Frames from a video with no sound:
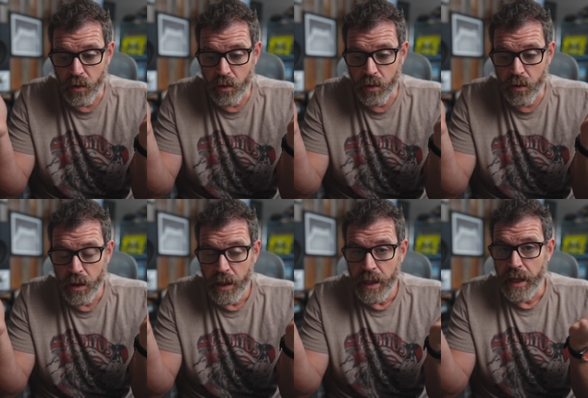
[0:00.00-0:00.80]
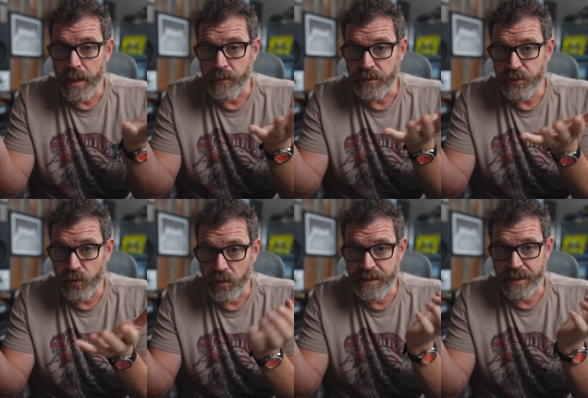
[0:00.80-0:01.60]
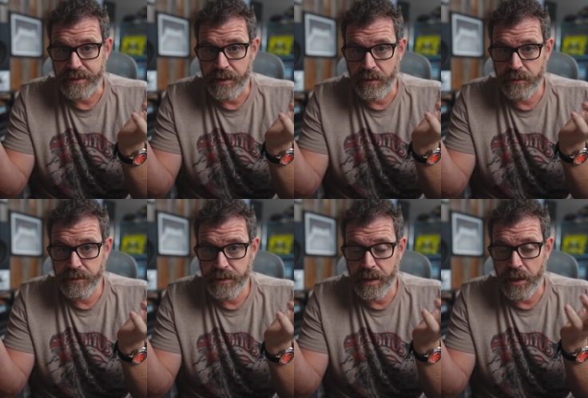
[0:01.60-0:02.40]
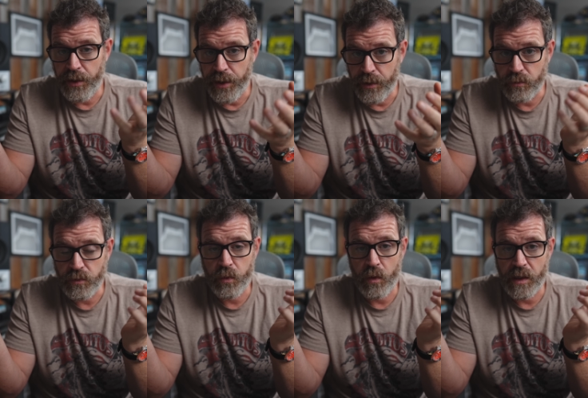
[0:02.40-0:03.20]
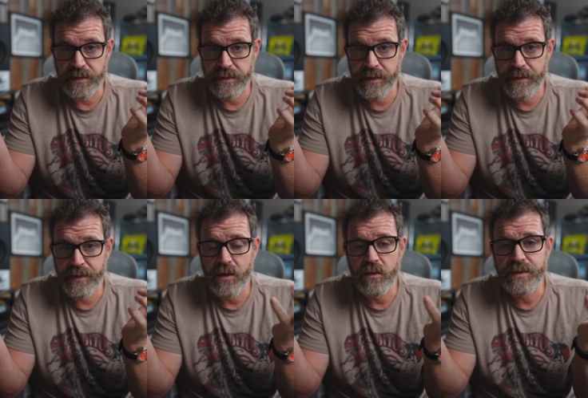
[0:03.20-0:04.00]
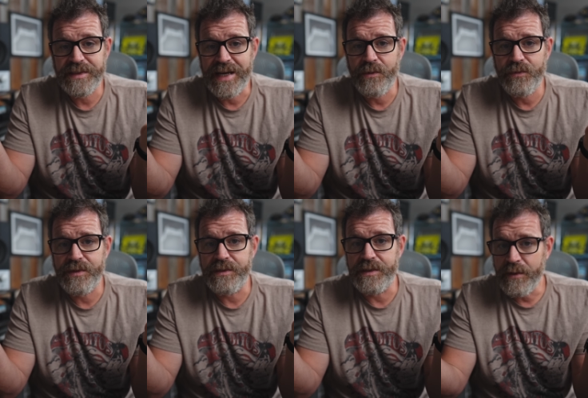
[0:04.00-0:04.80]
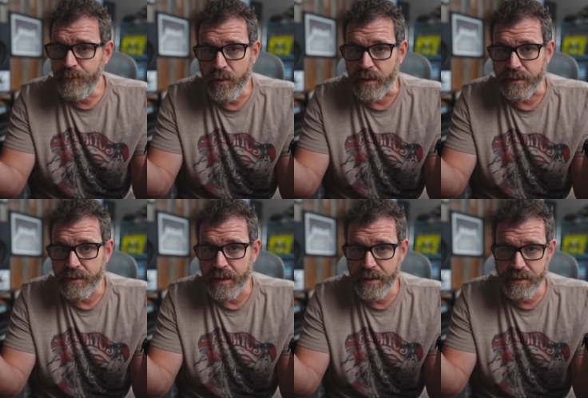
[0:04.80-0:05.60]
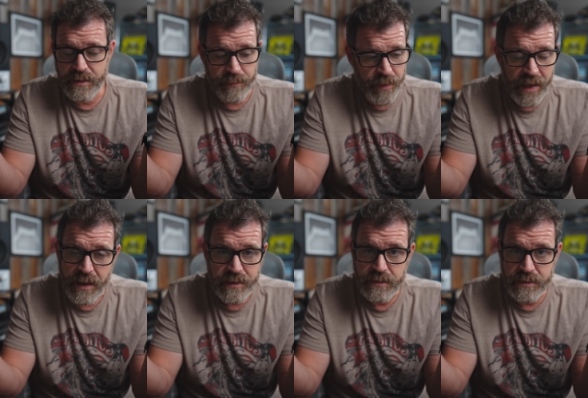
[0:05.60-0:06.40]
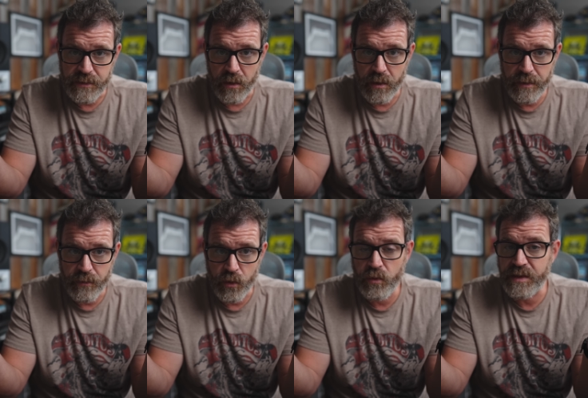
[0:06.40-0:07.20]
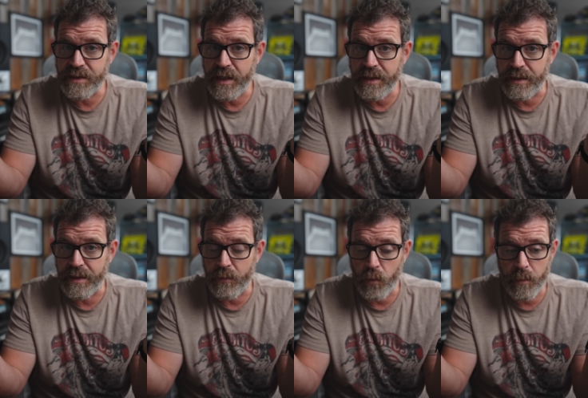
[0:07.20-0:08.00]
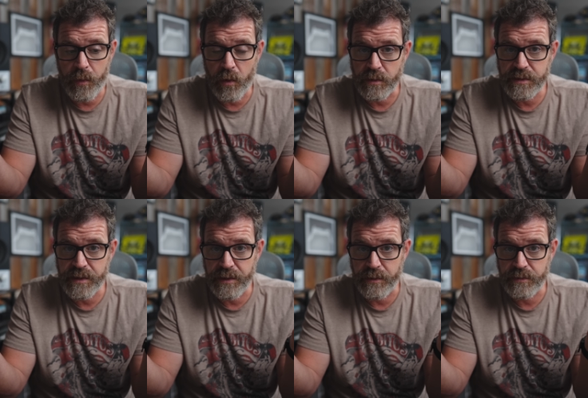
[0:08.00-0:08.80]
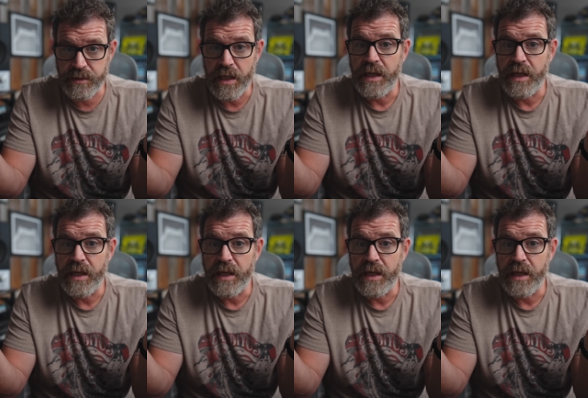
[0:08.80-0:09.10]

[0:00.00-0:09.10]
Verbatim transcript: are a mature technology, a known quantity. They all sound different. It depends on who designed it and what parts they used